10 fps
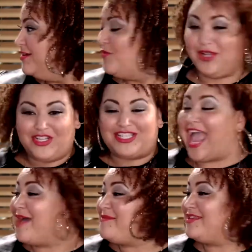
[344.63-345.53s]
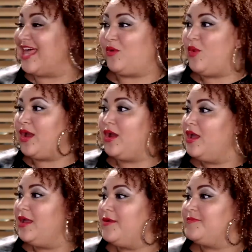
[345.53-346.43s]
What just happened? God like, answered your
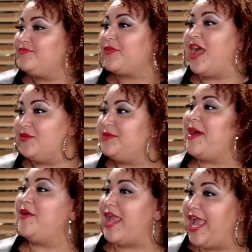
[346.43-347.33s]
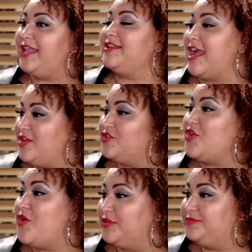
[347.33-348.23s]
prayer. I was about eight, nine yeah. years
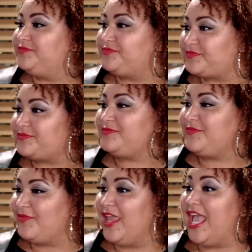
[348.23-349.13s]
old. It's yeah. incredible.